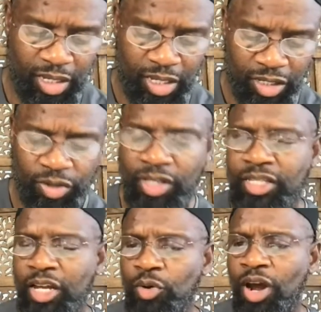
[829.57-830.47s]
So he
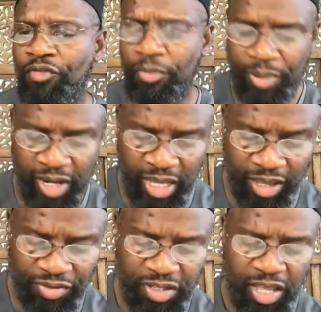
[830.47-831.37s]
said, whoever
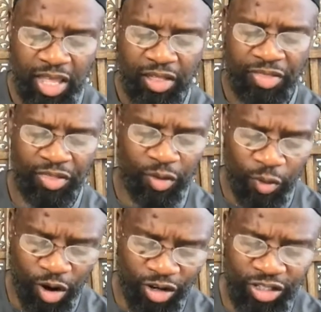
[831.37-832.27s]
believes that the
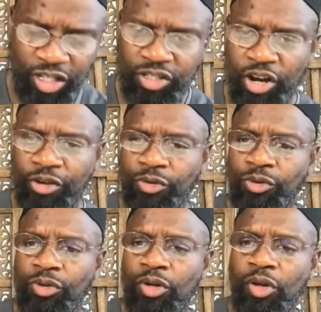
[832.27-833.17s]
world is
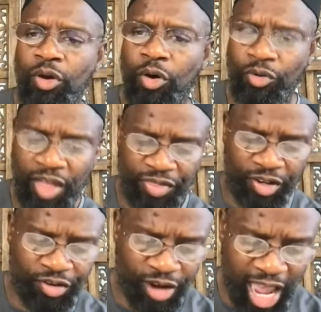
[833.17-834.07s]
eternal, or that the
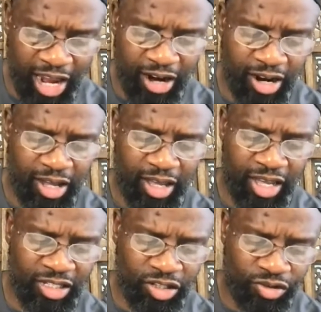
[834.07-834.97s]
Creator
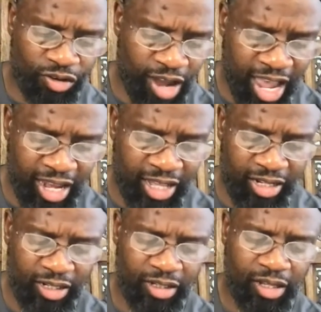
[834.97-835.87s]
is
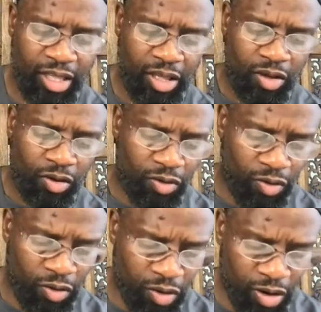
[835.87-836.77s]
created,
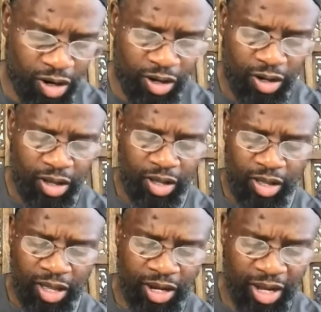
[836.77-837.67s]
or
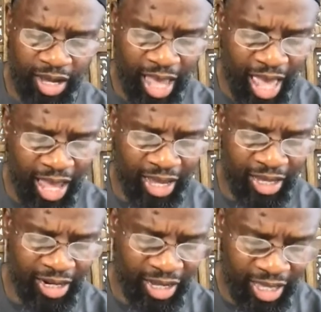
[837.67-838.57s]
he
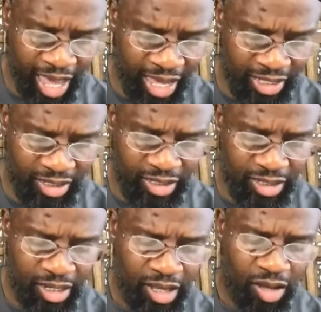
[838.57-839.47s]

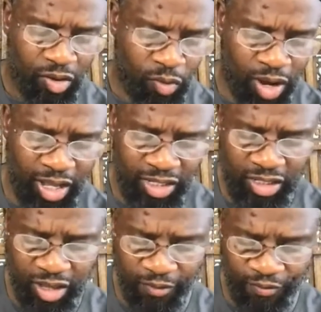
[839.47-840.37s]
negates what is
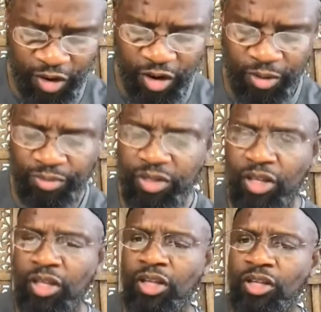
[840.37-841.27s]
confirmed
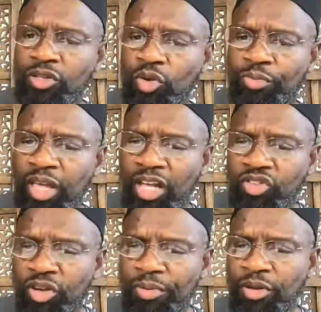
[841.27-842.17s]
to be
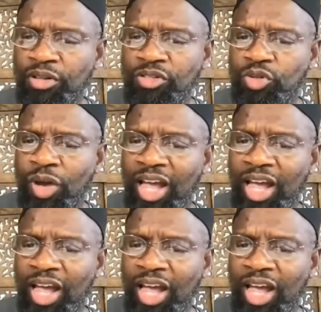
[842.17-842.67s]
attributed to